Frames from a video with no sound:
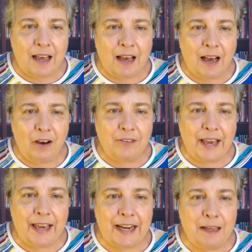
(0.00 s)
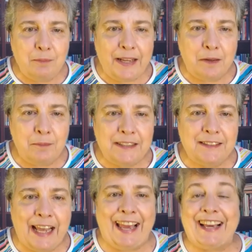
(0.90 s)
Okay, and I made a
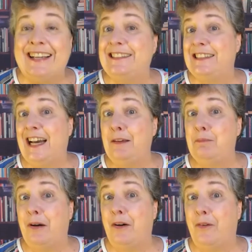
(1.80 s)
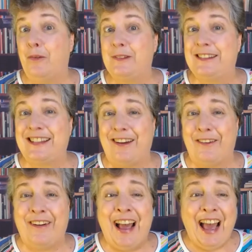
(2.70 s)
mistake, a typo.
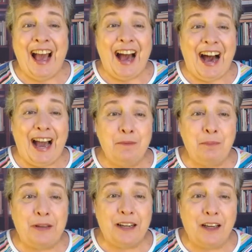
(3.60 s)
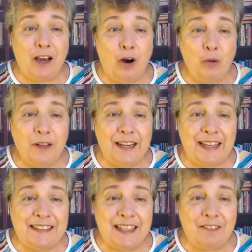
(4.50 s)
So I put a colon
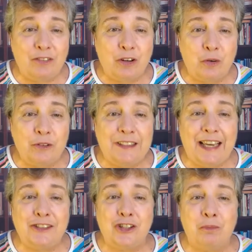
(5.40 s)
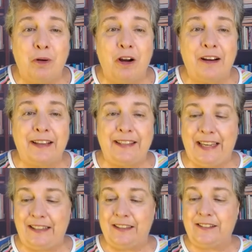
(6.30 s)
instead of a quotation mark at the
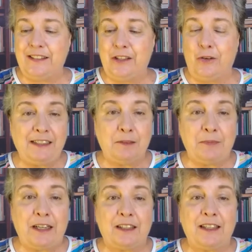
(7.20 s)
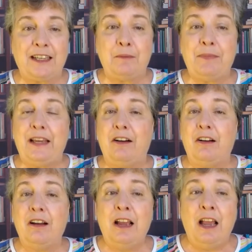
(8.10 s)
end of Sue. I'm going to click up
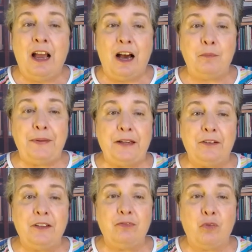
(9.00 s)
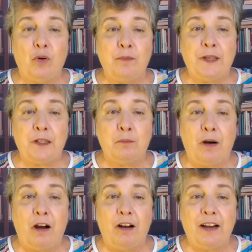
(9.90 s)
there, up here in the formula
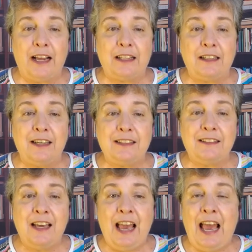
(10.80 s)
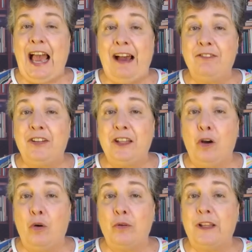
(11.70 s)
bar, and I clicked after the
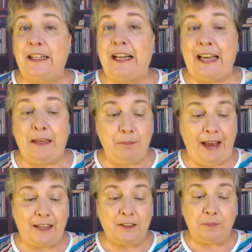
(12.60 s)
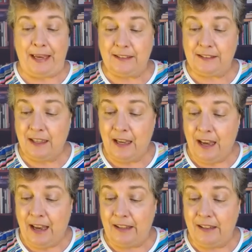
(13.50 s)
colon and I hit backspace.
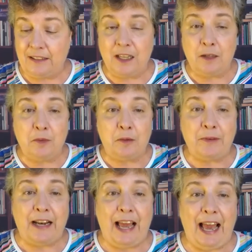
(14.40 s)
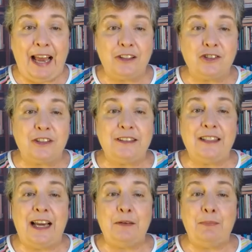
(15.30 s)
And this time I'm going to actually
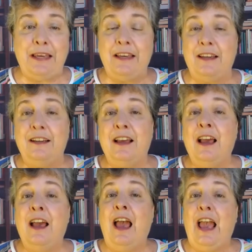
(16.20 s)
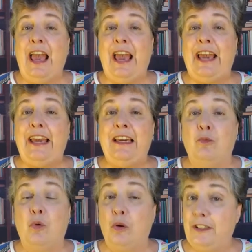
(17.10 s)
type in
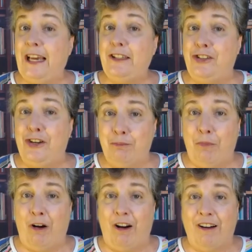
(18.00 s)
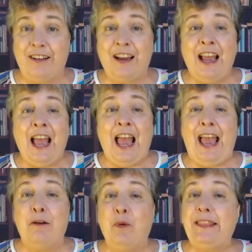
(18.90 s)
a quotation mark.
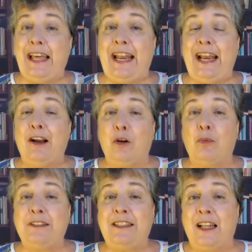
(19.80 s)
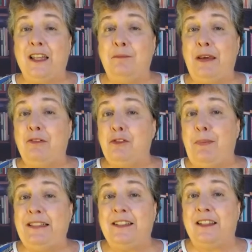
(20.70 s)
And what that error was telling me was
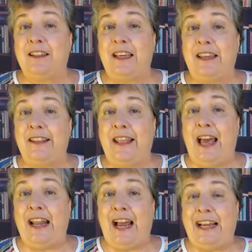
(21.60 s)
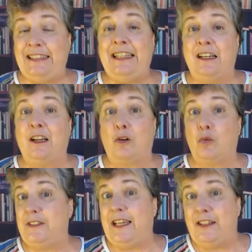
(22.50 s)
basically that I needed a
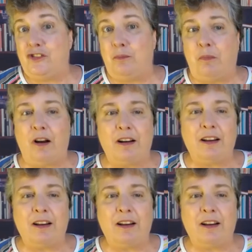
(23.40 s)
quotation mark.